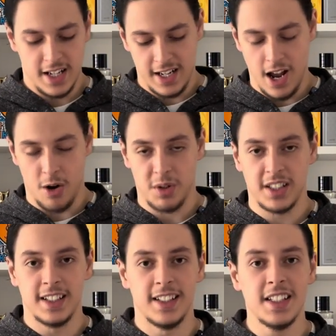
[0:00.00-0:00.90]
Now,
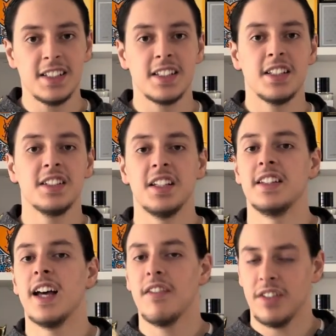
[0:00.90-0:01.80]
this is the
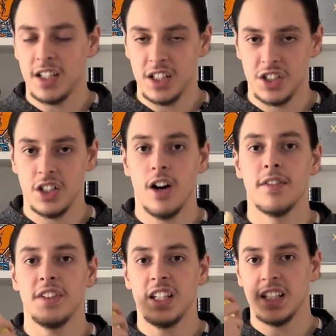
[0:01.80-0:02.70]
definition
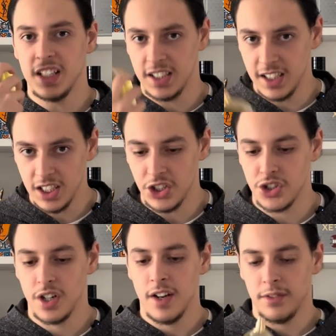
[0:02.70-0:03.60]
of a
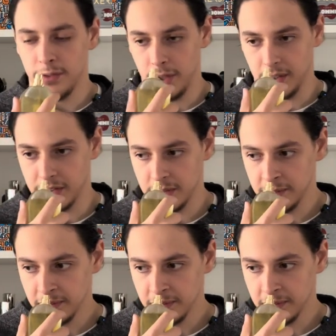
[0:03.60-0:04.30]
niche fragrance